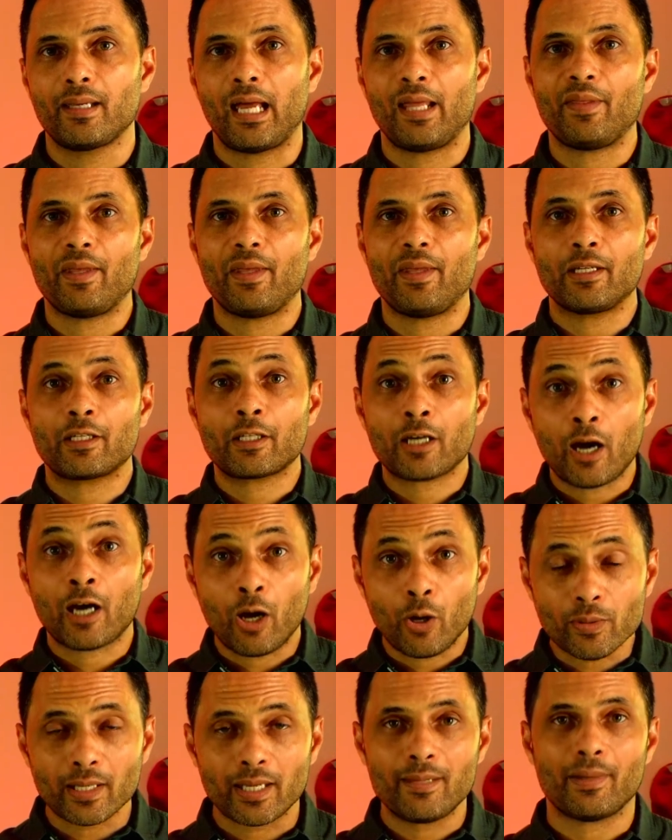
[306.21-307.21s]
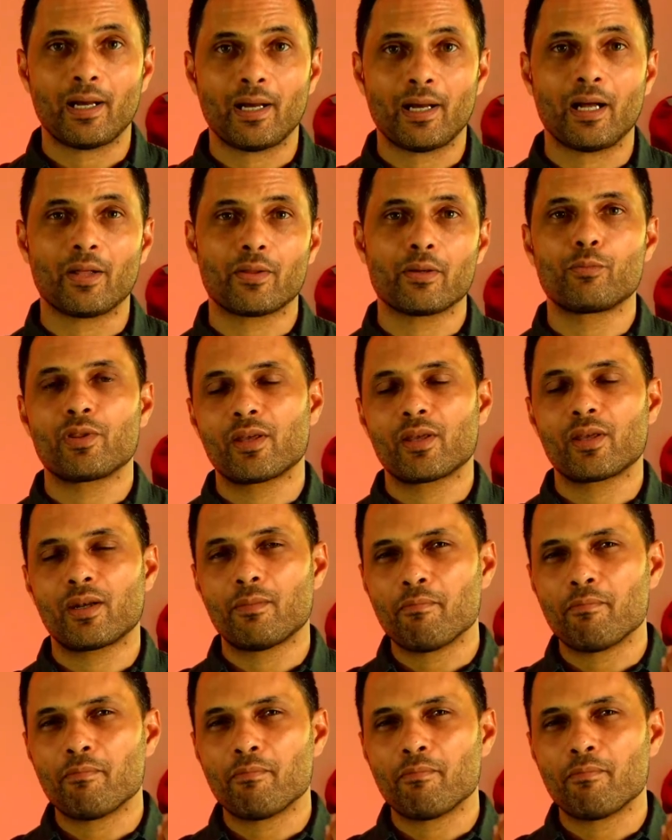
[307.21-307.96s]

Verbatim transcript: and then cold email them with an